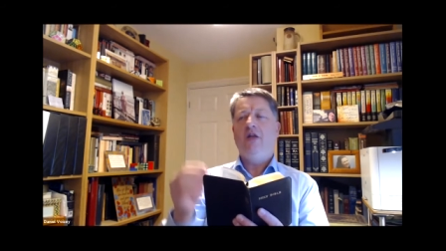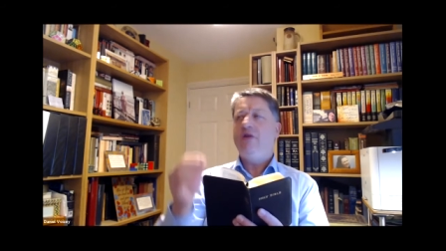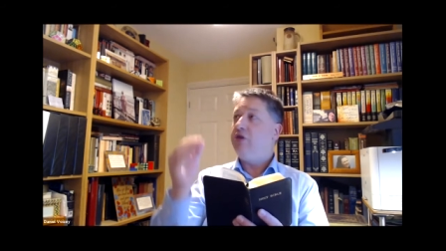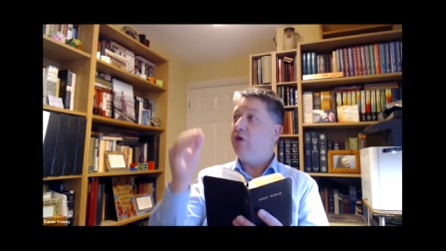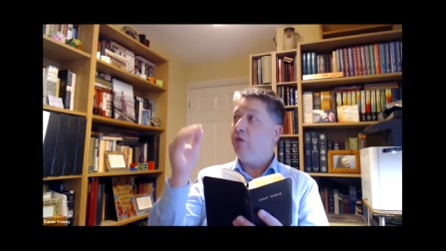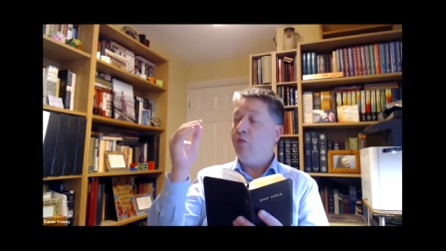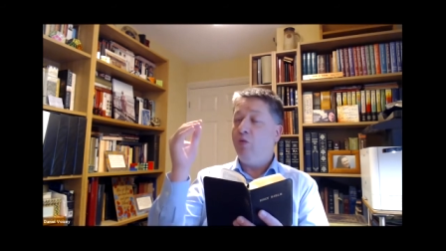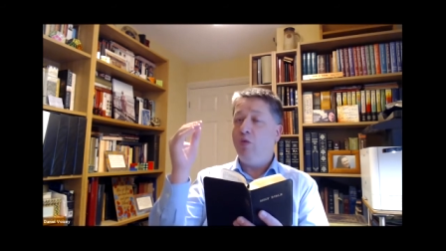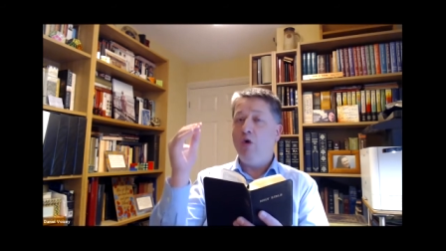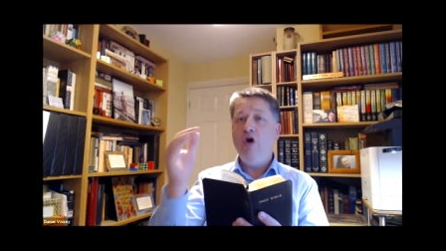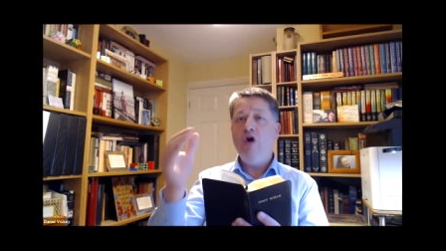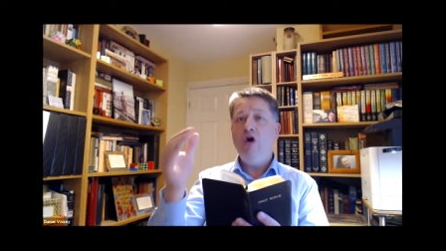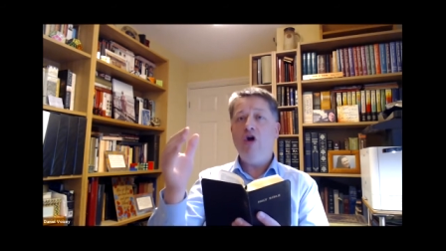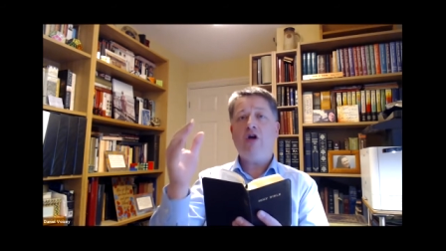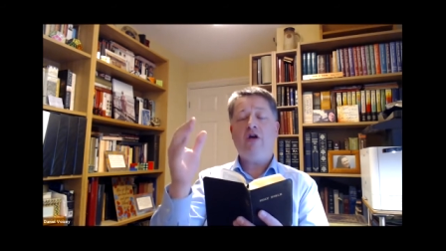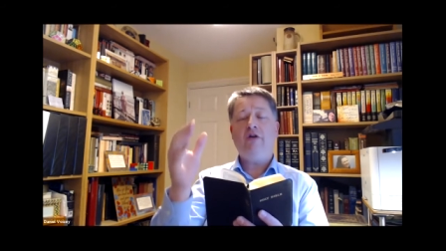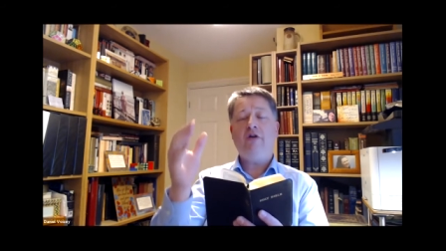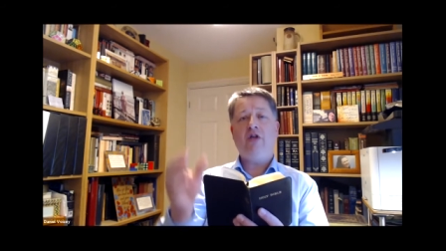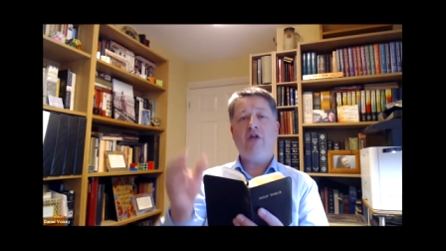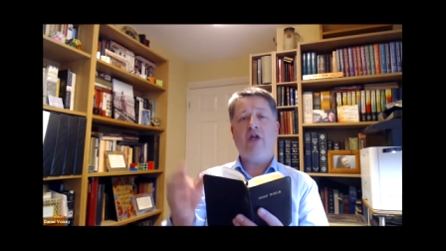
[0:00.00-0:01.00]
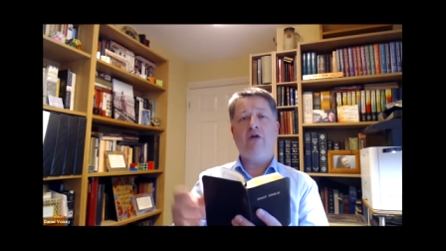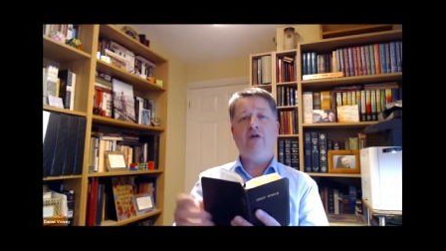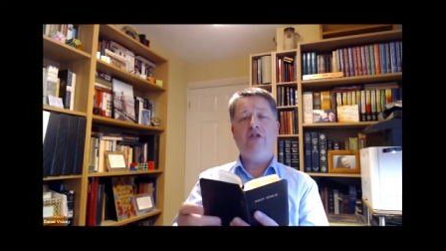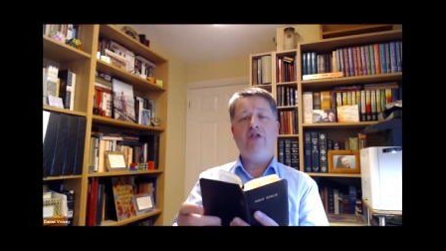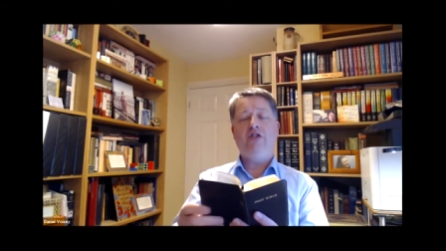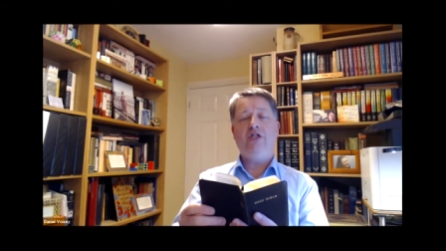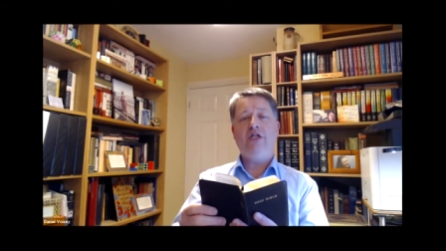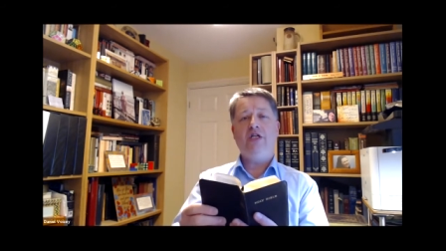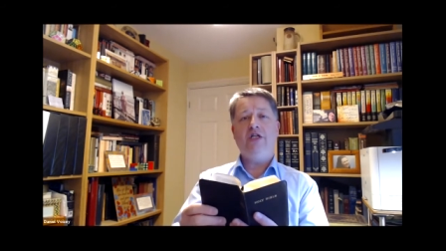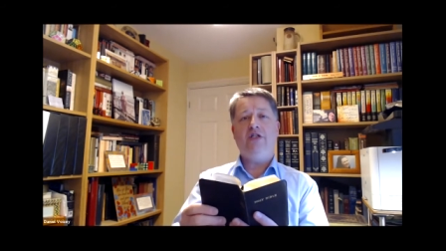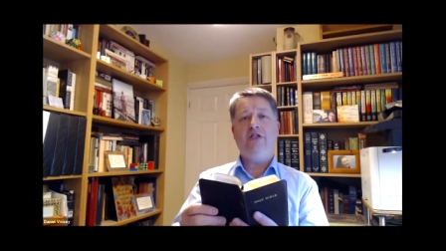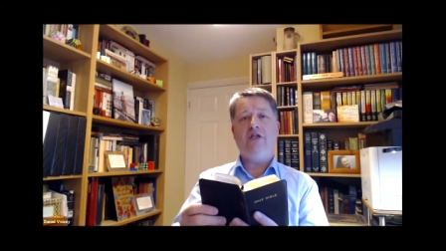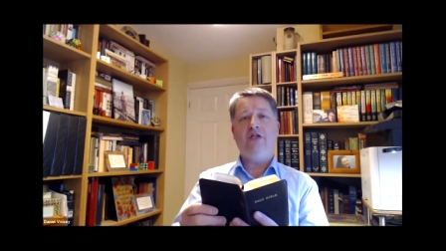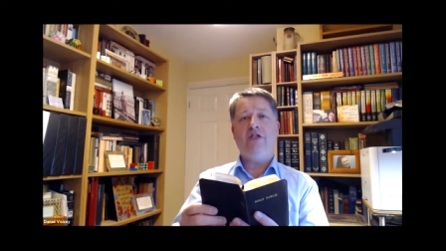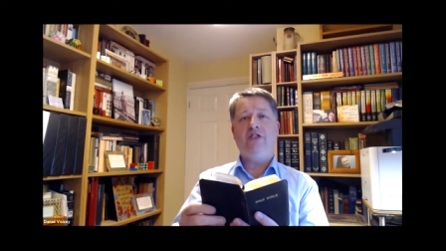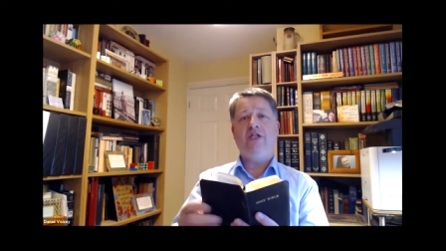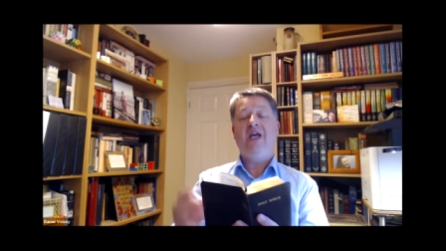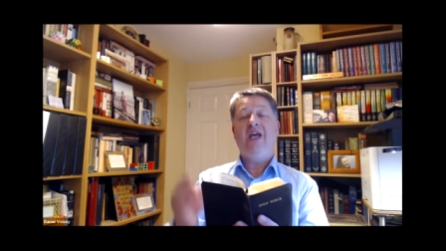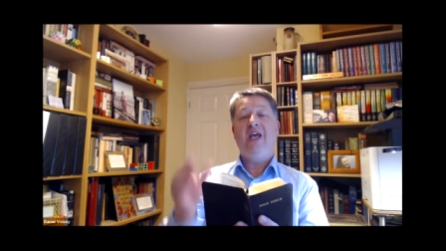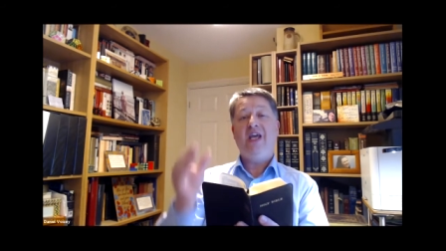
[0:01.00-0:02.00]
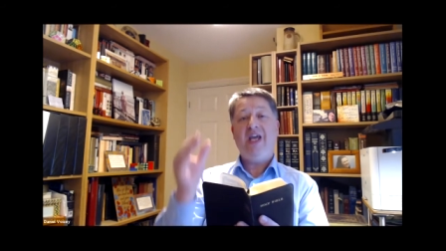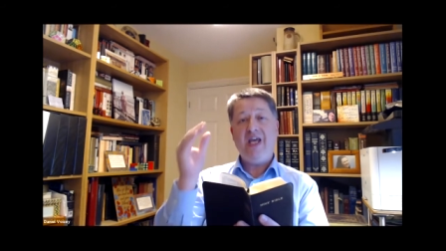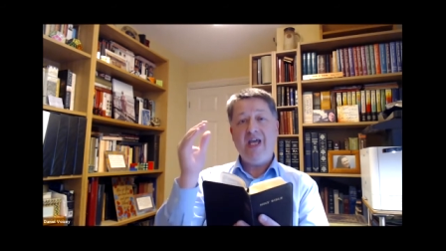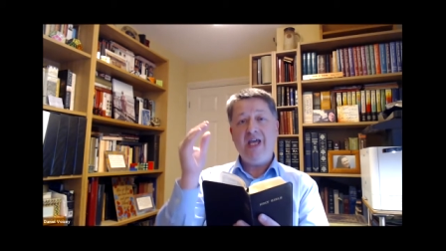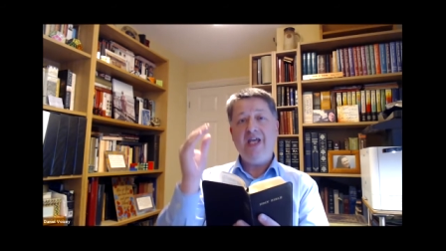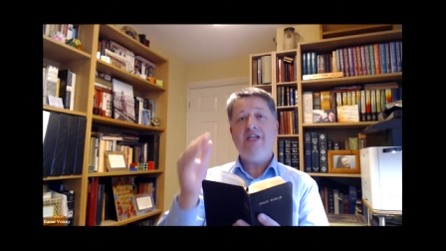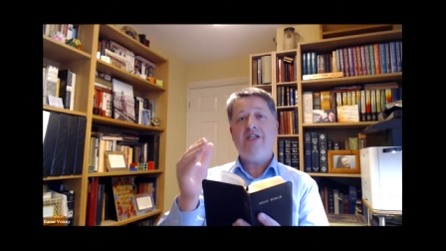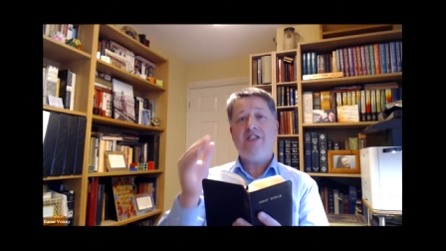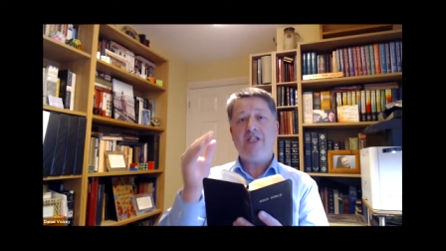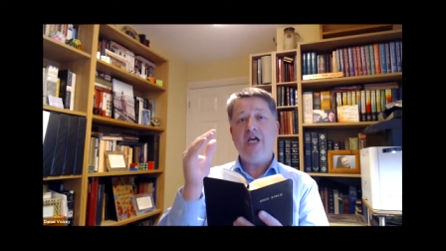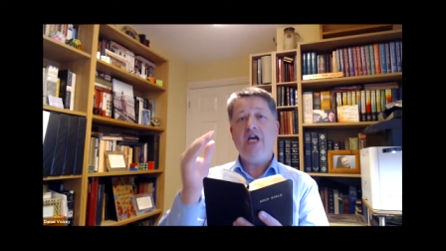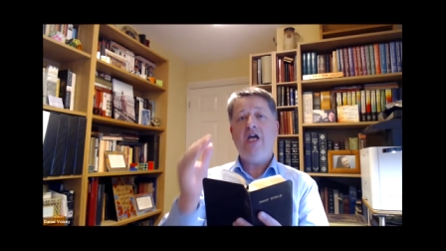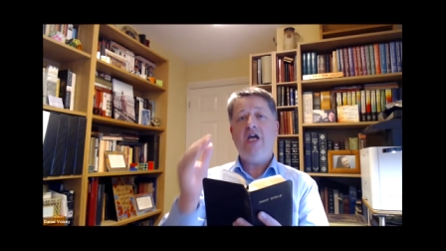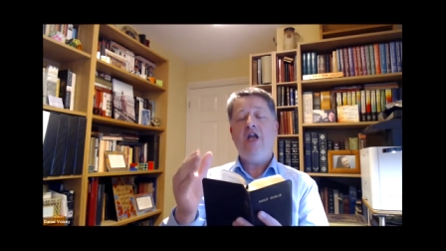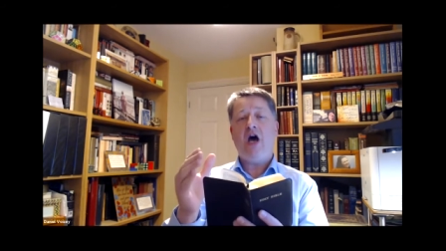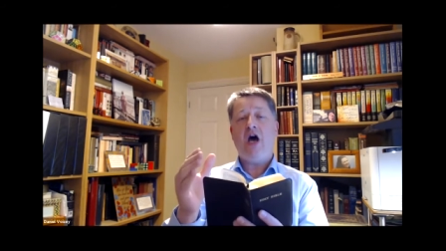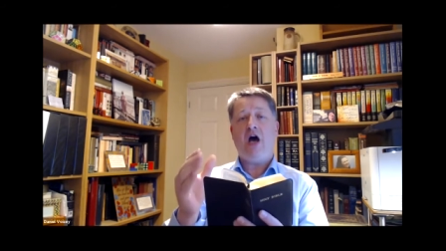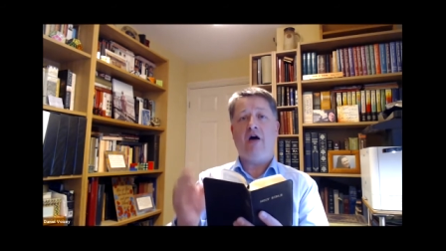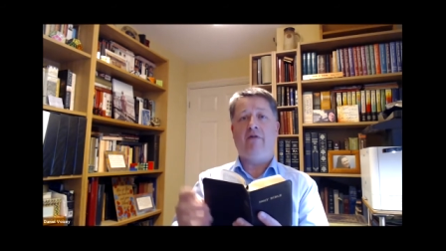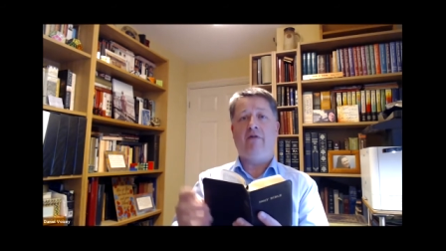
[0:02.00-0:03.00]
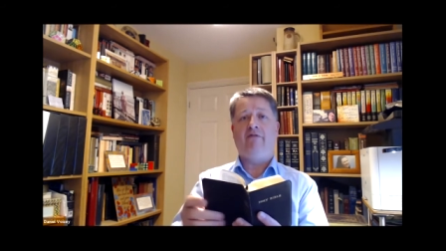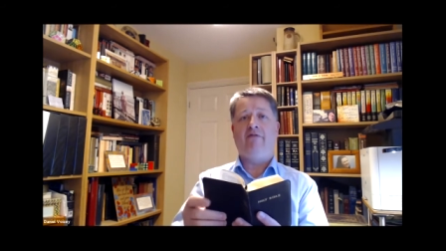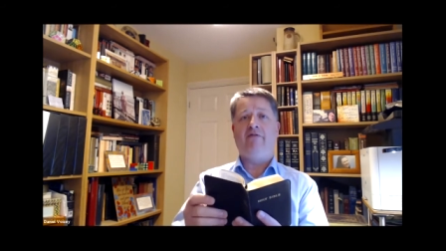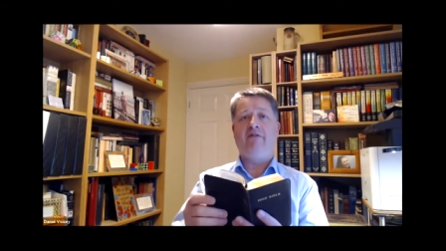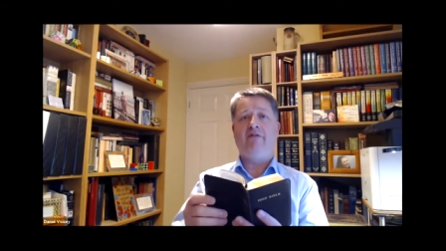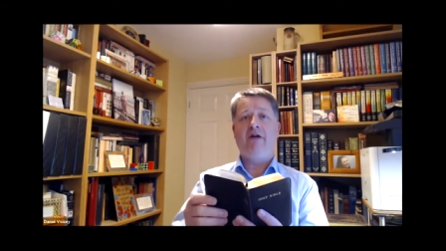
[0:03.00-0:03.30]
The work of the Lord Jesus is enough.